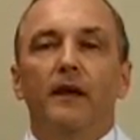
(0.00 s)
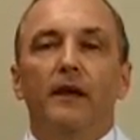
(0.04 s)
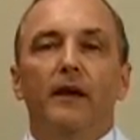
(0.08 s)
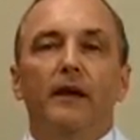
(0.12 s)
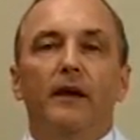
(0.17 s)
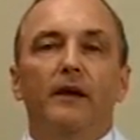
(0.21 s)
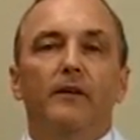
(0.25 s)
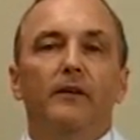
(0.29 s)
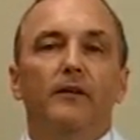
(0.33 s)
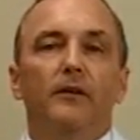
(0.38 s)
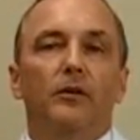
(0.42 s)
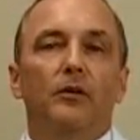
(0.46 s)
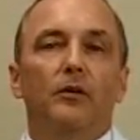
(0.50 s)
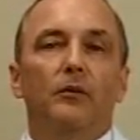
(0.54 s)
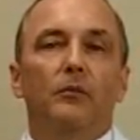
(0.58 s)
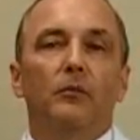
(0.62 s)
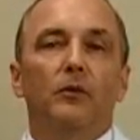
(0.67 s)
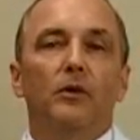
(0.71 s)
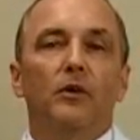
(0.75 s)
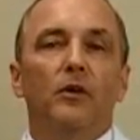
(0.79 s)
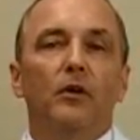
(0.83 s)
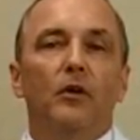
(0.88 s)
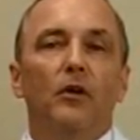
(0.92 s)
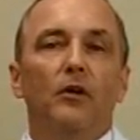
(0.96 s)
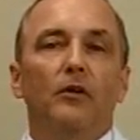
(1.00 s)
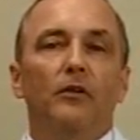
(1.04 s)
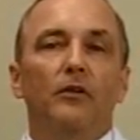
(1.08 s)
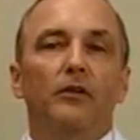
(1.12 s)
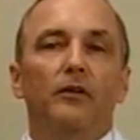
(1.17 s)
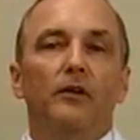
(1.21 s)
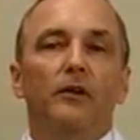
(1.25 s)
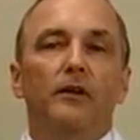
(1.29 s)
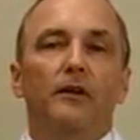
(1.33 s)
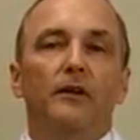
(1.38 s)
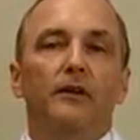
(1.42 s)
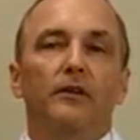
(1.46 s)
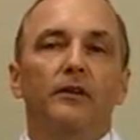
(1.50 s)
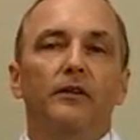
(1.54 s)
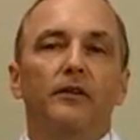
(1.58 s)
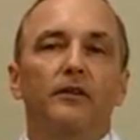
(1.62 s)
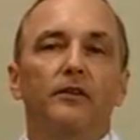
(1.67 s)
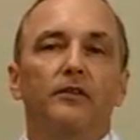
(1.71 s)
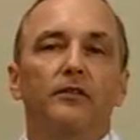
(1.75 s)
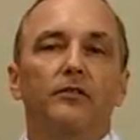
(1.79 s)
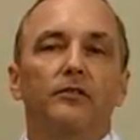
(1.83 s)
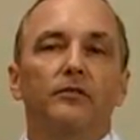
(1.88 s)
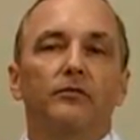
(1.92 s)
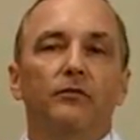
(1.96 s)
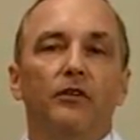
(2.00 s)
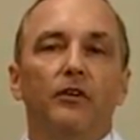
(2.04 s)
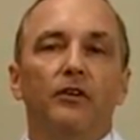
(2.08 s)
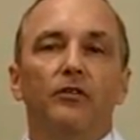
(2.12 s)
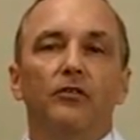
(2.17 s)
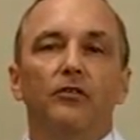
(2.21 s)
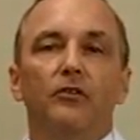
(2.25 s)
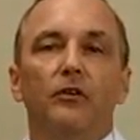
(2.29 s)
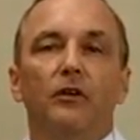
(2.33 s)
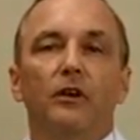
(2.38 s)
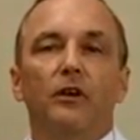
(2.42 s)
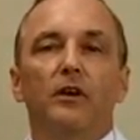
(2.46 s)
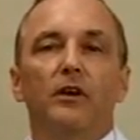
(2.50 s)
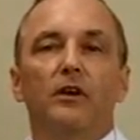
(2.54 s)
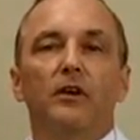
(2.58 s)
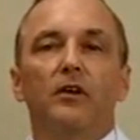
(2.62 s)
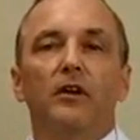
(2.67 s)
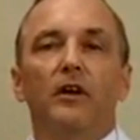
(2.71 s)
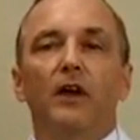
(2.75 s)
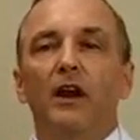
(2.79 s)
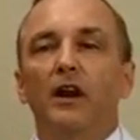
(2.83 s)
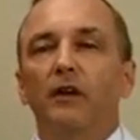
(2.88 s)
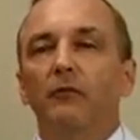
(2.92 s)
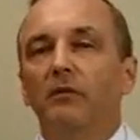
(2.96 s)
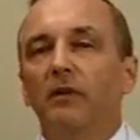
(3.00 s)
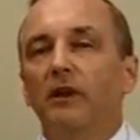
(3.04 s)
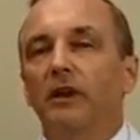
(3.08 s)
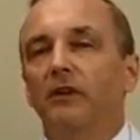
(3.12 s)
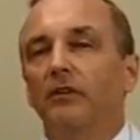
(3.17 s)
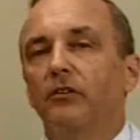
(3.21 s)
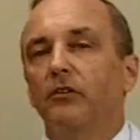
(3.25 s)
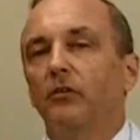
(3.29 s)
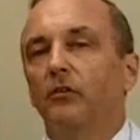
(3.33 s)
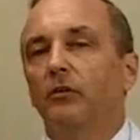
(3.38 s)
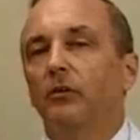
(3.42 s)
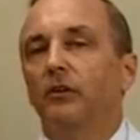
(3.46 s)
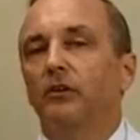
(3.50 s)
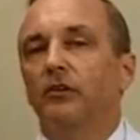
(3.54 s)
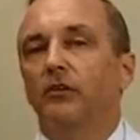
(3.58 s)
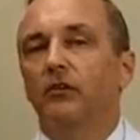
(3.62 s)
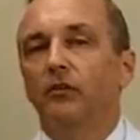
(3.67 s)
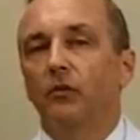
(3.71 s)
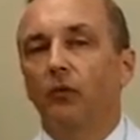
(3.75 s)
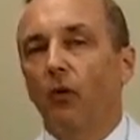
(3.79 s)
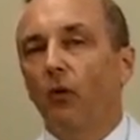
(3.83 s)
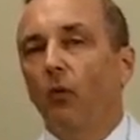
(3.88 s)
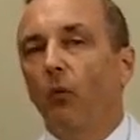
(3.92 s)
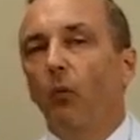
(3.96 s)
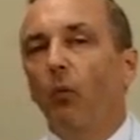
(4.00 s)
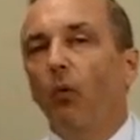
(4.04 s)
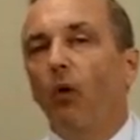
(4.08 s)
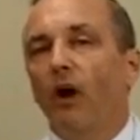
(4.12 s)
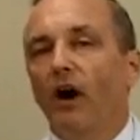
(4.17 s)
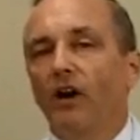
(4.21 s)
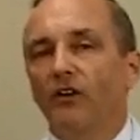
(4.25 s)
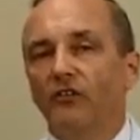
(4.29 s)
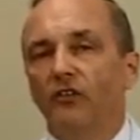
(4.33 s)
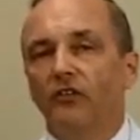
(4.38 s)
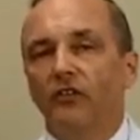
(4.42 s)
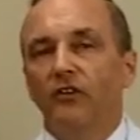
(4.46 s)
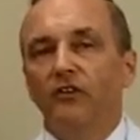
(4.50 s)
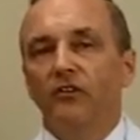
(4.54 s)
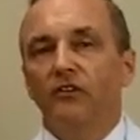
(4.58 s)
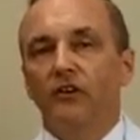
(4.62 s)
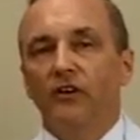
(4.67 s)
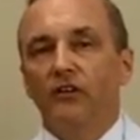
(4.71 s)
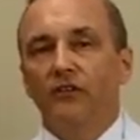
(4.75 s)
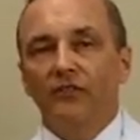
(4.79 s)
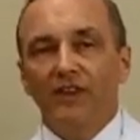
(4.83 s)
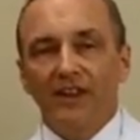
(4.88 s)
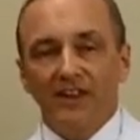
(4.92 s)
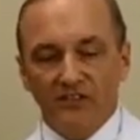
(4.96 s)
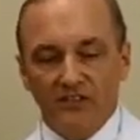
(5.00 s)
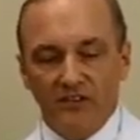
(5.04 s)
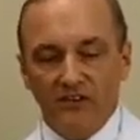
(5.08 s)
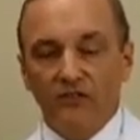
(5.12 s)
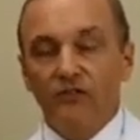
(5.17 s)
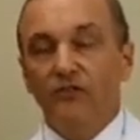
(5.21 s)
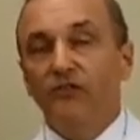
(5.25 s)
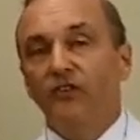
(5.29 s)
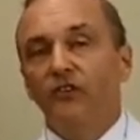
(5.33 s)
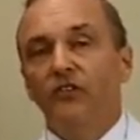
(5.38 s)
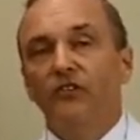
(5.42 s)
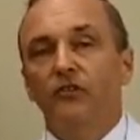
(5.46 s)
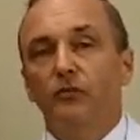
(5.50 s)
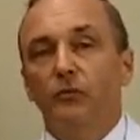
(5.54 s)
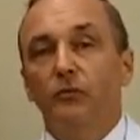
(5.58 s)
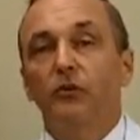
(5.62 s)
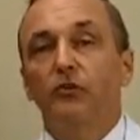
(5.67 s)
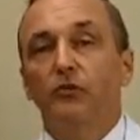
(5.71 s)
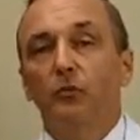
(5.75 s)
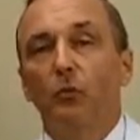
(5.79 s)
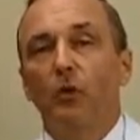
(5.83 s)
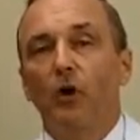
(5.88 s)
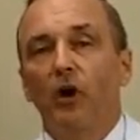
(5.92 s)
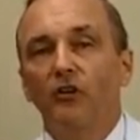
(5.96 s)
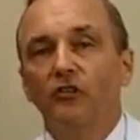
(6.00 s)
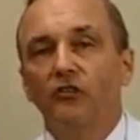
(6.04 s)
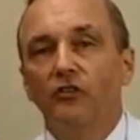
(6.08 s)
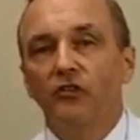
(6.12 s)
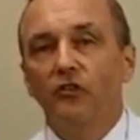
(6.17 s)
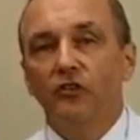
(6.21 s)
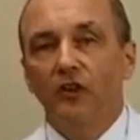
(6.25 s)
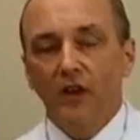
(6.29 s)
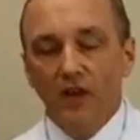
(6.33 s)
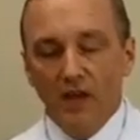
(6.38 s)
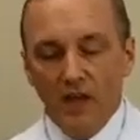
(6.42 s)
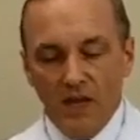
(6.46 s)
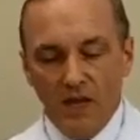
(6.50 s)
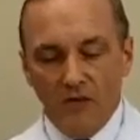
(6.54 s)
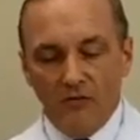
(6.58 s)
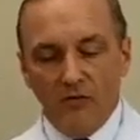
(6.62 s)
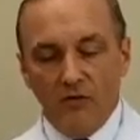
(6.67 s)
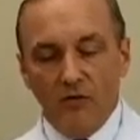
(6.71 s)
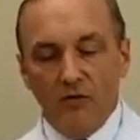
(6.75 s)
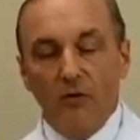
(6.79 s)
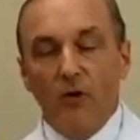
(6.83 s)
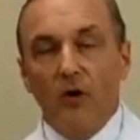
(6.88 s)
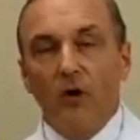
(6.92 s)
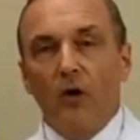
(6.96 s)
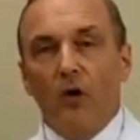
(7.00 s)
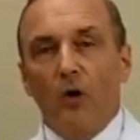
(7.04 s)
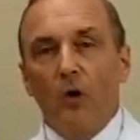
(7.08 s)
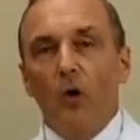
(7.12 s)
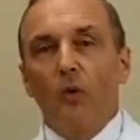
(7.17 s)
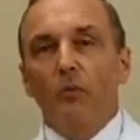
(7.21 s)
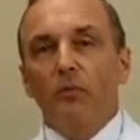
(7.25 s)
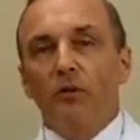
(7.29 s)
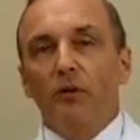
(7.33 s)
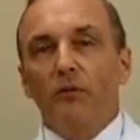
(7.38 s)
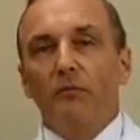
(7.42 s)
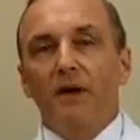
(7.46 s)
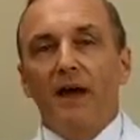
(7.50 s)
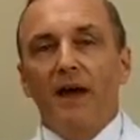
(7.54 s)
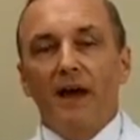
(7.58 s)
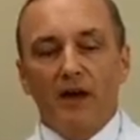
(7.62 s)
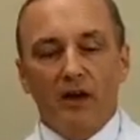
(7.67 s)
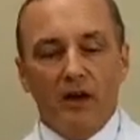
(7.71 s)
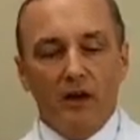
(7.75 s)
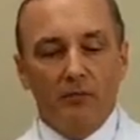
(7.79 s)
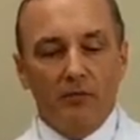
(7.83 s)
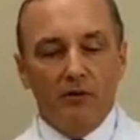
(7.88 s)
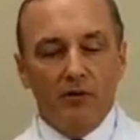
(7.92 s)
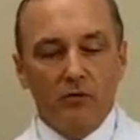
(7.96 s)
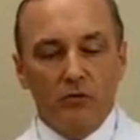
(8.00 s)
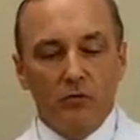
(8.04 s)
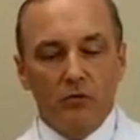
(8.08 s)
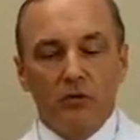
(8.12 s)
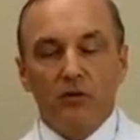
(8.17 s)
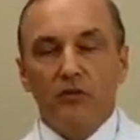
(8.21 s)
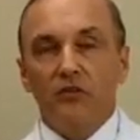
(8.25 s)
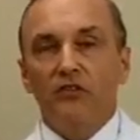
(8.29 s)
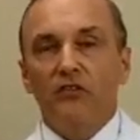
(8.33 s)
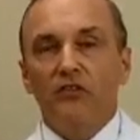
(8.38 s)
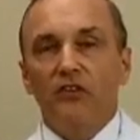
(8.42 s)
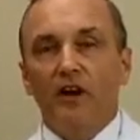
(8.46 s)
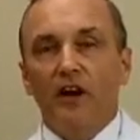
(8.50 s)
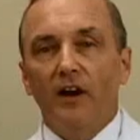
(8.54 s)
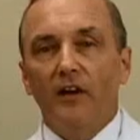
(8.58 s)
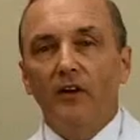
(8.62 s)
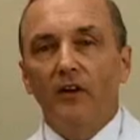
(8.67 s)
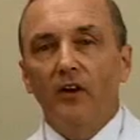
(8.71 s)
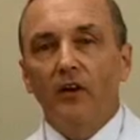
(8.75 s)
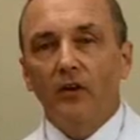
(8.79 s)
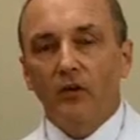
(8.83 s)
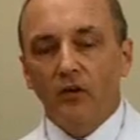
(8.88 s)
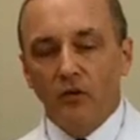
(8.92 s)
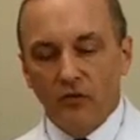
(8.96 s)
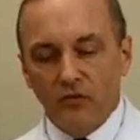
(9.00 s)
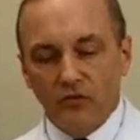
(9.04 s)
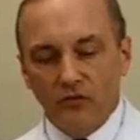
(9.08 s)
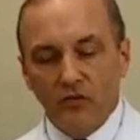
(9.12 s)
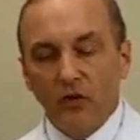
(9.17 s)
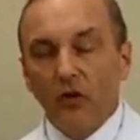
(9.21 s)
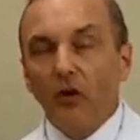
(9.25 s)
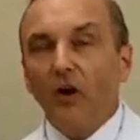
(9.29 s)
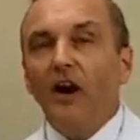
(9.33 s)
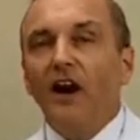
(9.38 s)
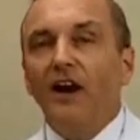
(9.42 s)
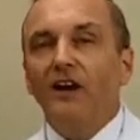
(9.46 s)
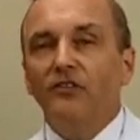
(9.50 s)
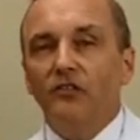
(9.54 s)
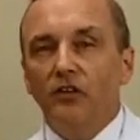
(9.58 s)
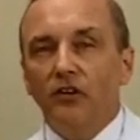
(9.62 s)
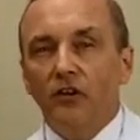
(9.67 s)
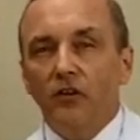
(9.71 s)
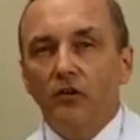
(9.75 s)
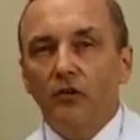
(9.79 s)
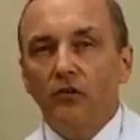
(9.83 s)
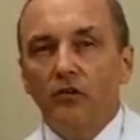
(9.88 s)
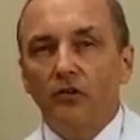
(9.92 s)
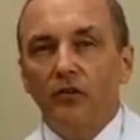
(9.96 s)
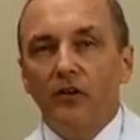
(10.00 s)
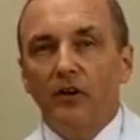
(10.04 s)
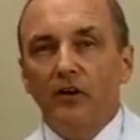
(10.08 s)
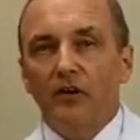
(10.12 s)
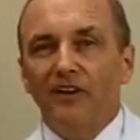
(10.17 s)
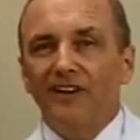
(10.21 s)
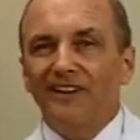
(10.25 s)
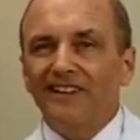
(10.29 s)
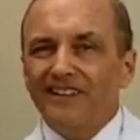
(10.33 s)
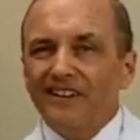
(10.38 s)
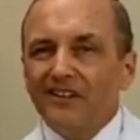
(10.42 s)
And we call this functional, and you kind of relate to it to a watch. These fancy Swiss watches, if you open the back up and you look inside, you're going to see all kinds of gears in there.